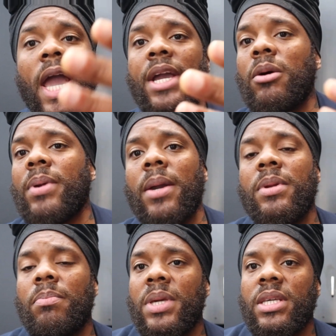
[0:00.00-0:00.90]
ain't going to be able
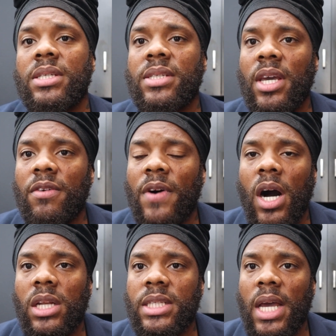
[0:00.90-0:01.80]
to be yourself
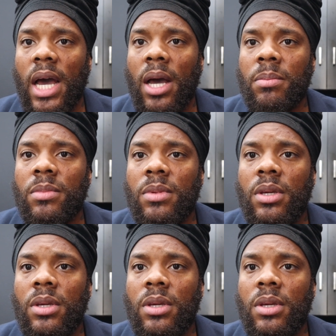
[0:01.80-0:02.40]
all the time.